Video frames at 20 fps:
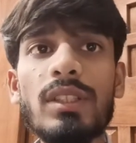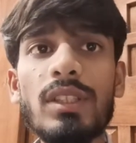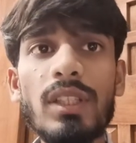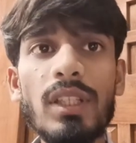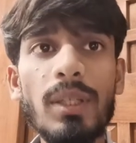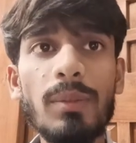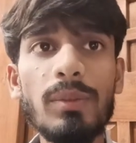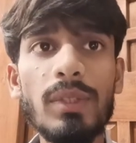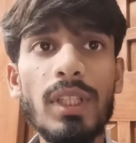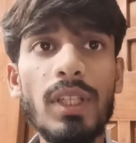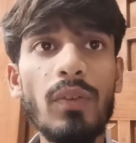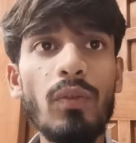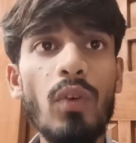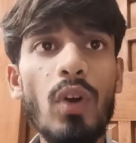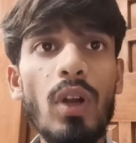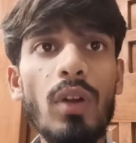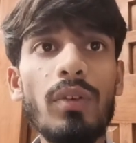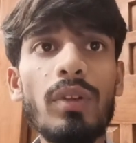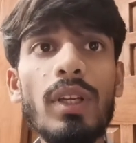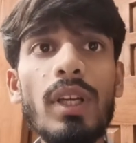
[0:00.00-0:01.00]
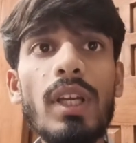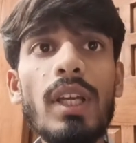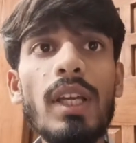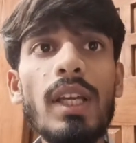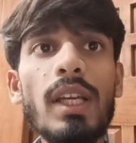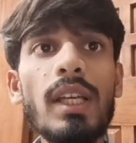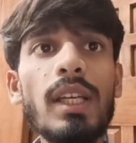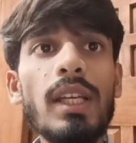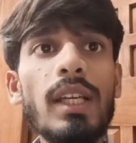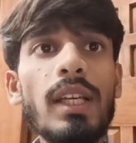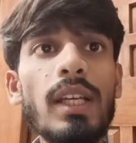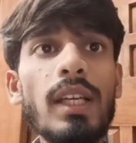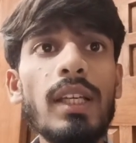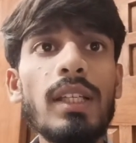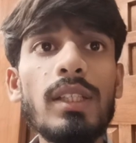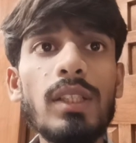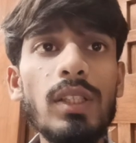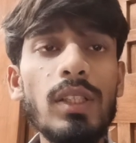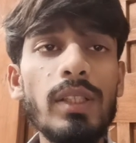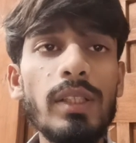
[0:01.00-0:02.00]
steps involved?
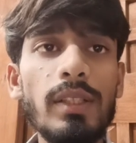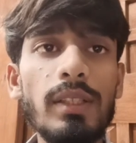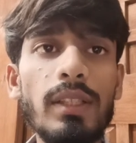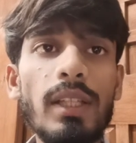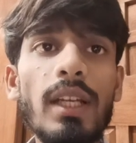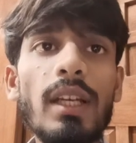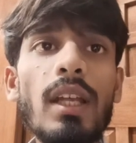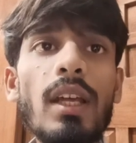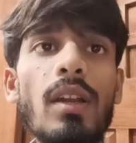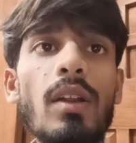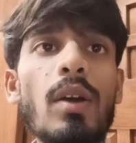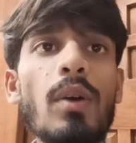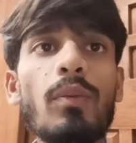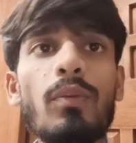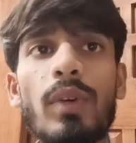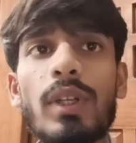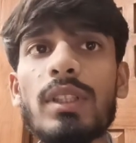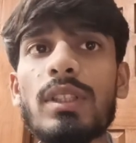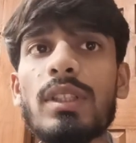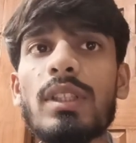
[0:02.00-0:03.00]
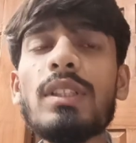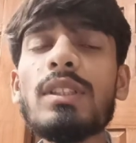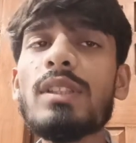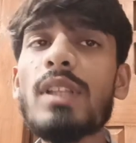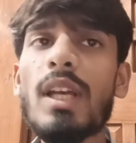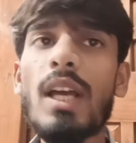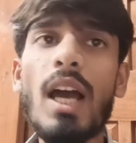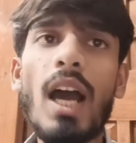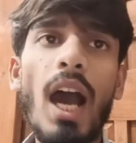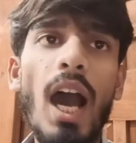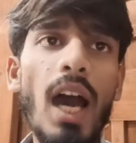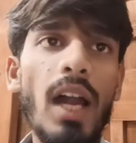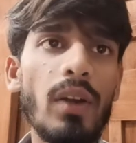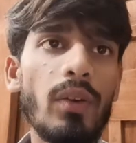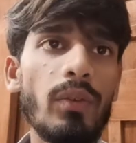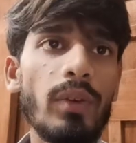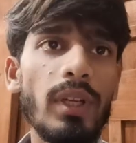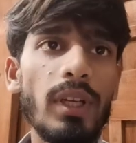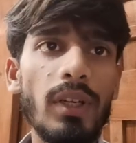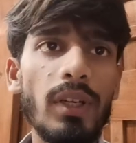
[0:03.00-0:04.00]
that are first is
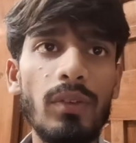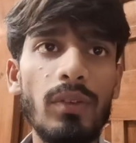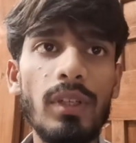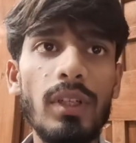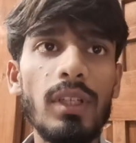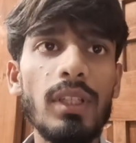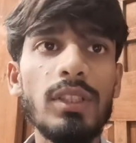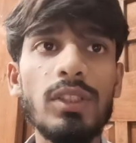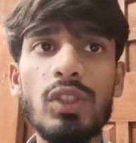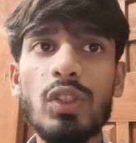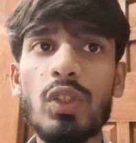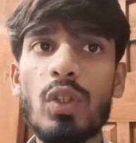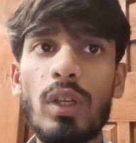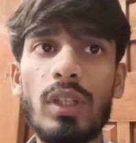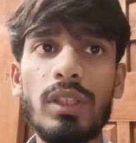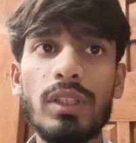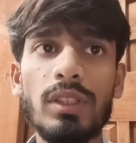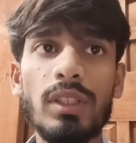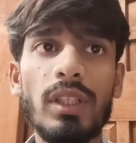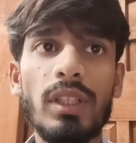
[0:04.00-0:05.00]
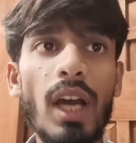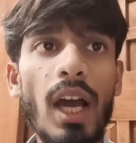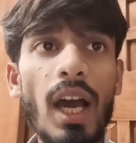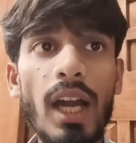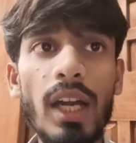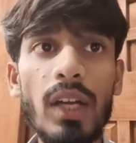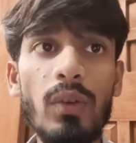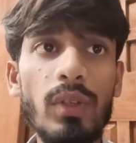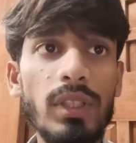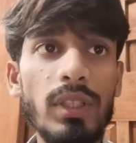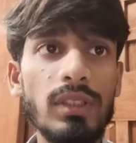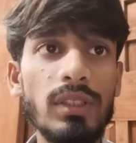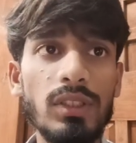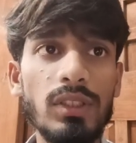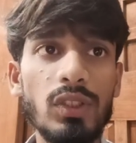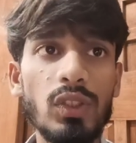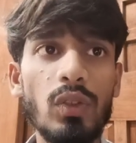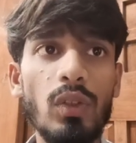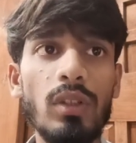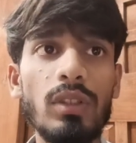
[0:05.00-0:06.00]
hardware installation. Hardware is
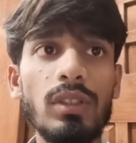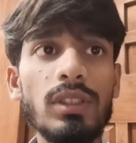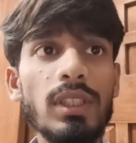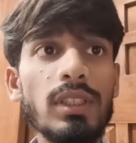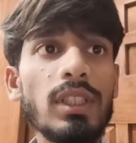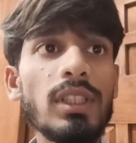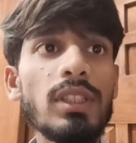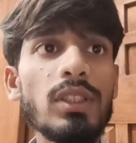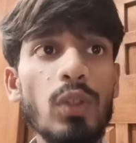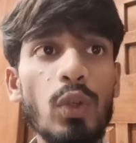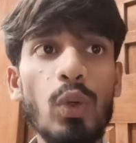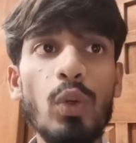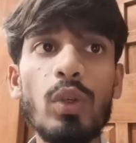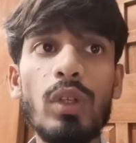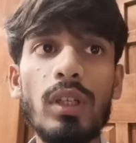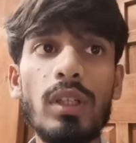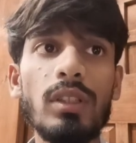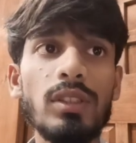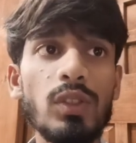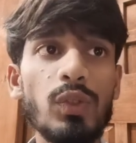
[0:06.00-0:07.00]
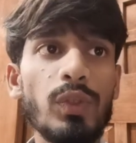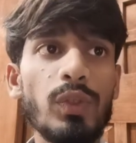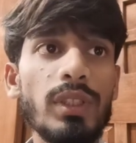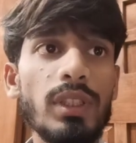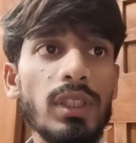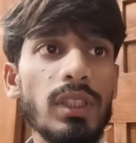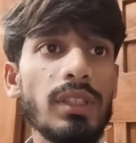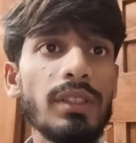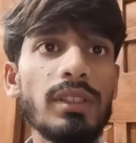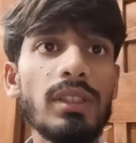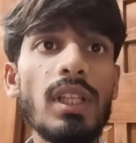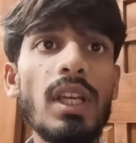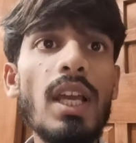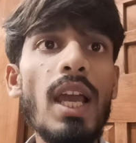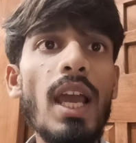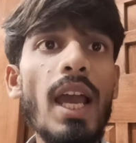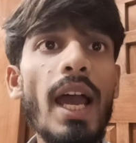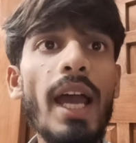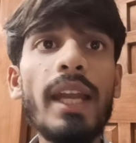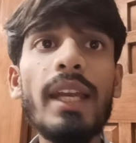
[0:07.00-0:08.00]
installed such as routers, switches
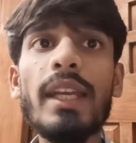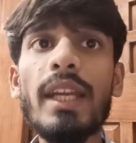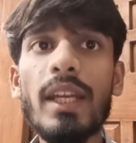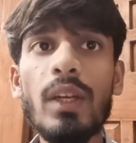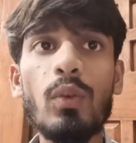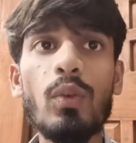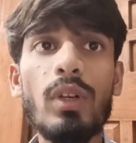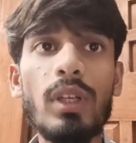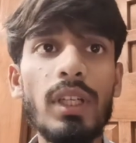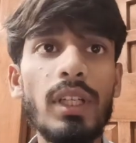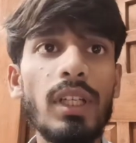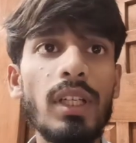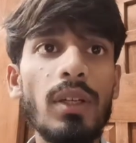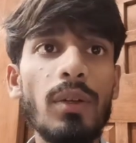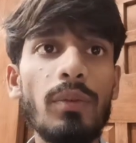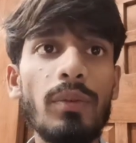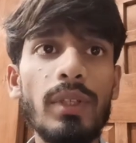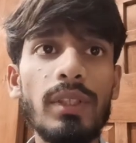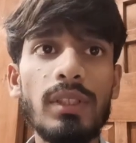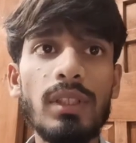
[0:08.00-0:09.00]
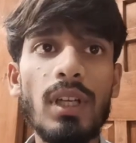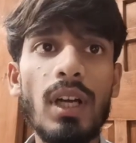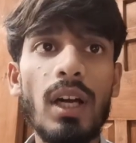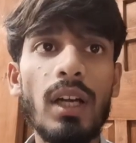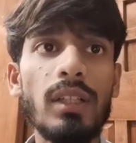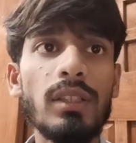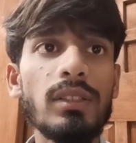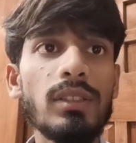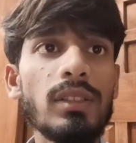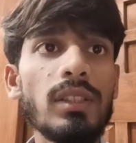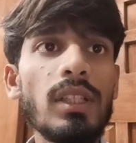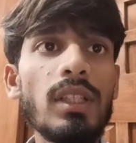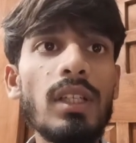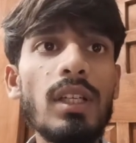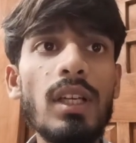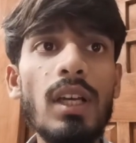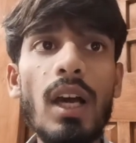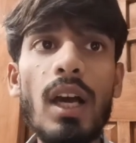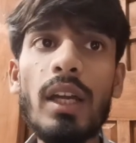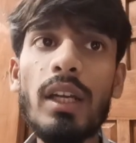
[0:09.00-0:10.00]
and network interface cards
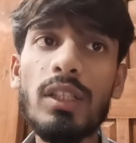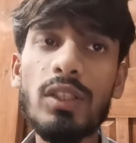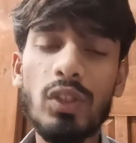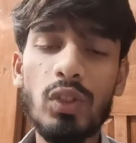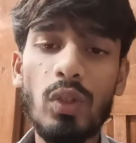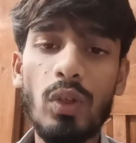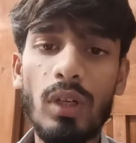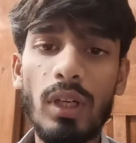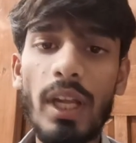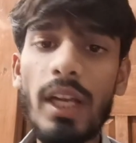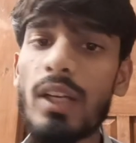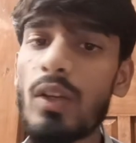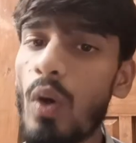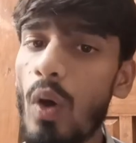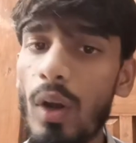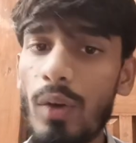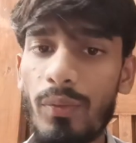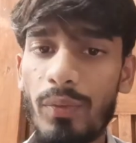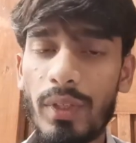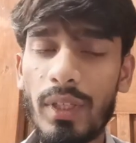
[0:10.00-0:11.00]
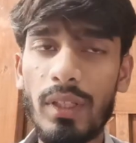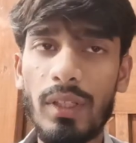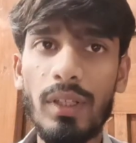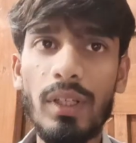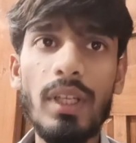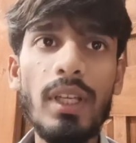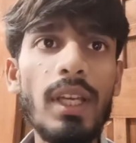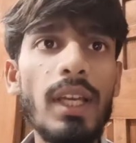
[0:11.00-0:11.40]
are installed and configured.